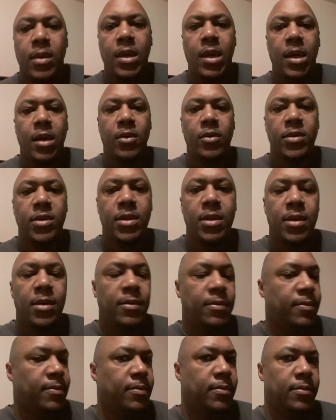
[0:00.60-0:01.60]
Hey, what's up?
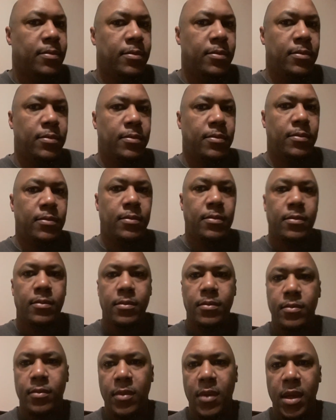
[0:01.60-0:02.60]

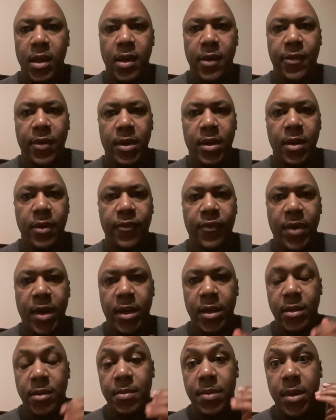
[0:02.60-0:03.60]
If I look
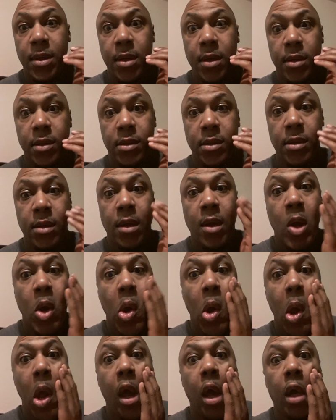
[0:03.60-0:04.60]
funny, it's because
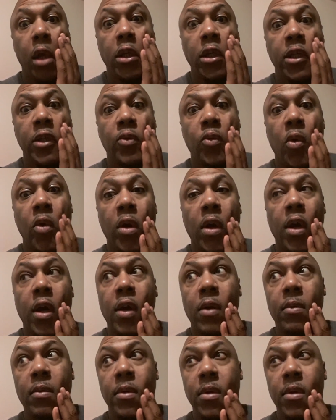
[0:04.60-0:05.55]
I just woke up.